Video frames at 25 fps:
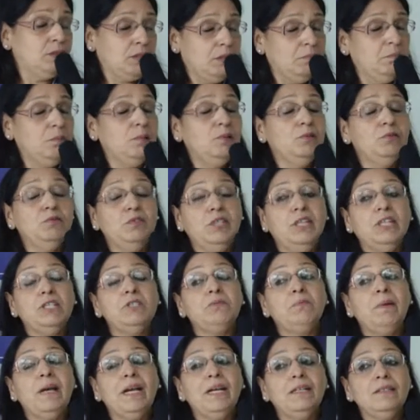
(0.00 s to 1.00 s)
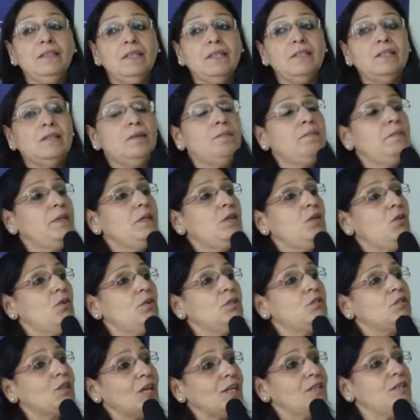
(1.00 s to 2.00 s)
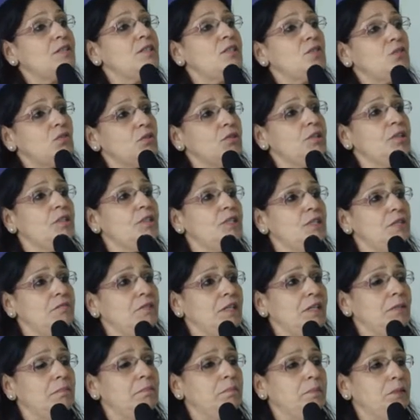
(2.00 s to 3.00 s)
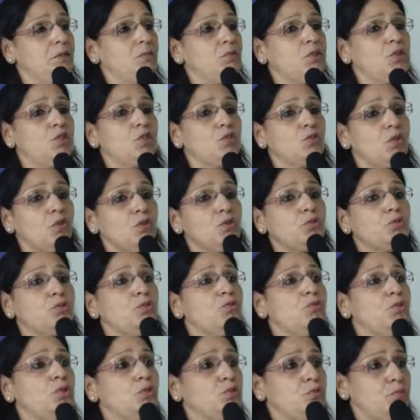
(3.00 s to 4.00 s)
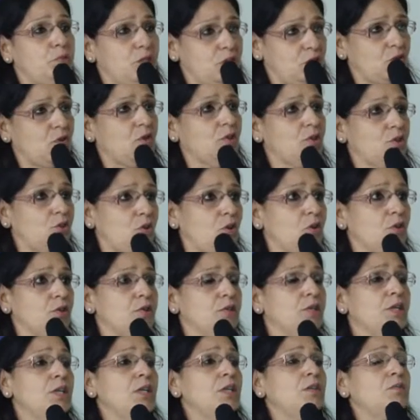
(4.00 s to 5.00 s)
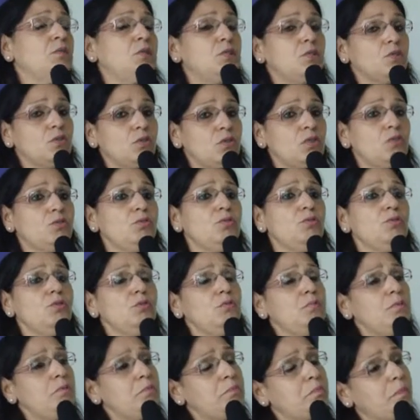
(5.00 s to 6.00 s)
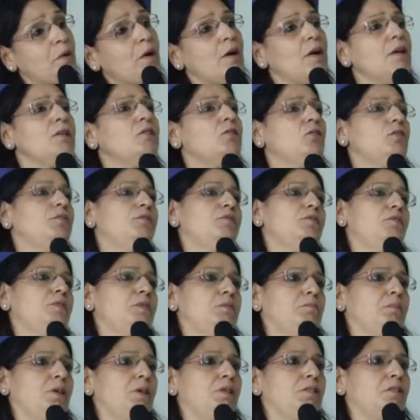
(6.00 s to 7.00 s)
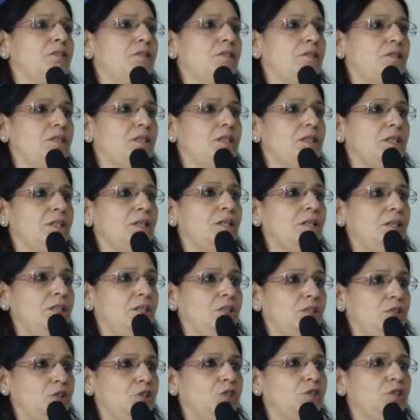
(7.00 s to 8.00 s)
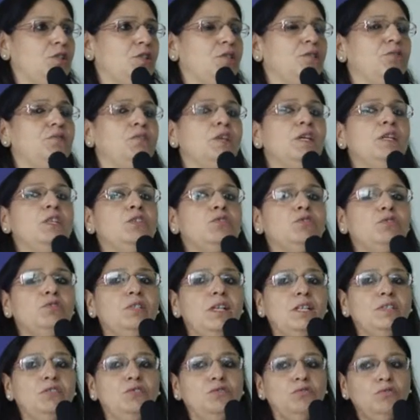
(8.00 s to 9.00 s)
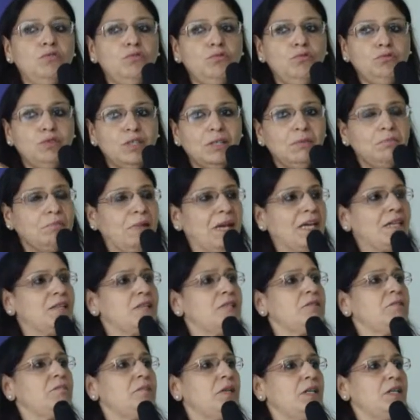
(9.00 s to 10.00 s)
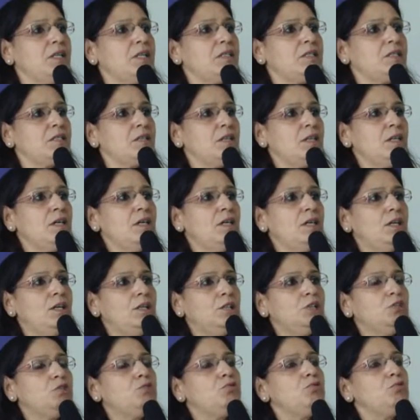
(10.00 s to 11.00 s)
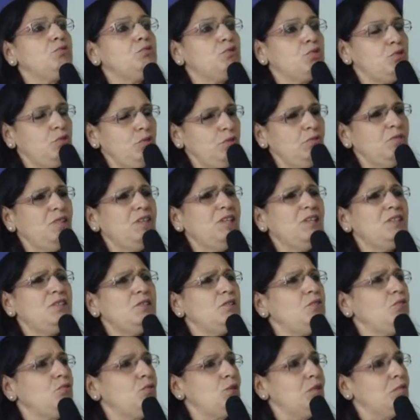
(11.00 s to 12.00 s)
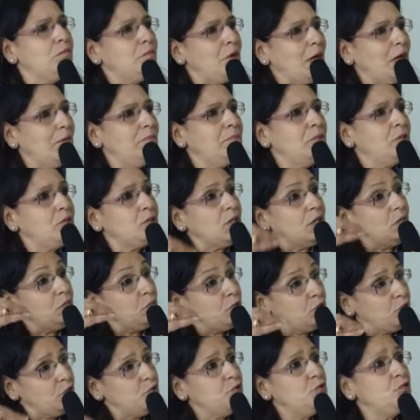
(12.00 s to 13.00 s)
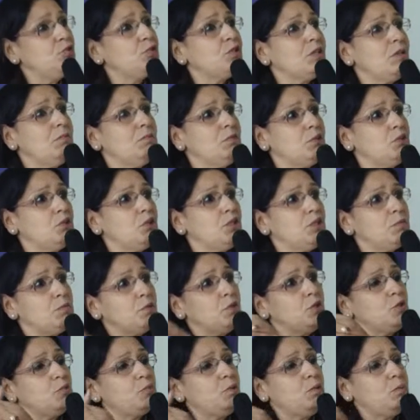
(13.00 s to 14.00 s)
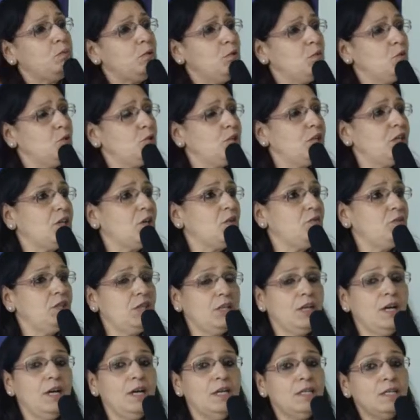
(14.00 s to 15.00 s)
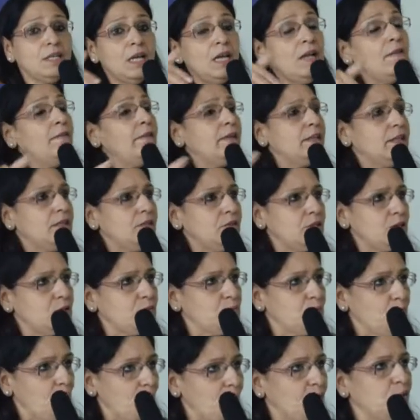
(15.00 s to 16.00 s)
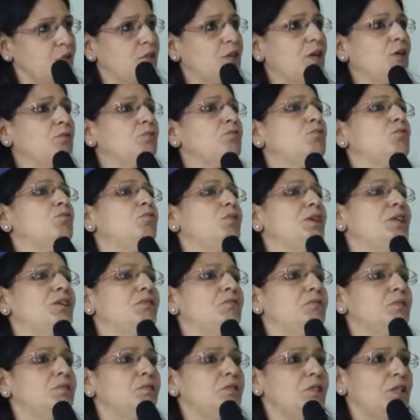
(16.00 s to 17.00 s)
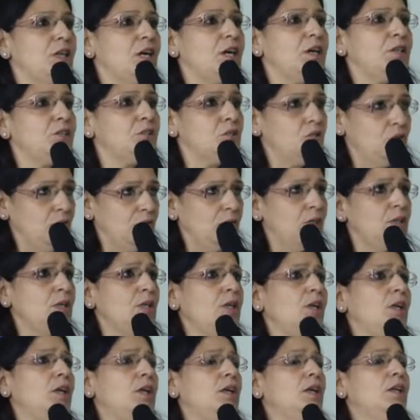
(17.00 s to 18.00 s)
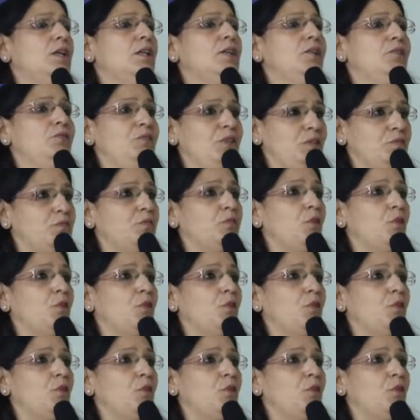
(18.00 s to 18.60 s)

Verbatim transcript: couple of days back there's something called transit orient development which is also going to be it's called tod which is also going to be part of the smart city initiative so that you know you can maximize uh, issues you know related to environment that would reduce emissions because people won't take out their cars they can just walk down to wherever they are you know uh, living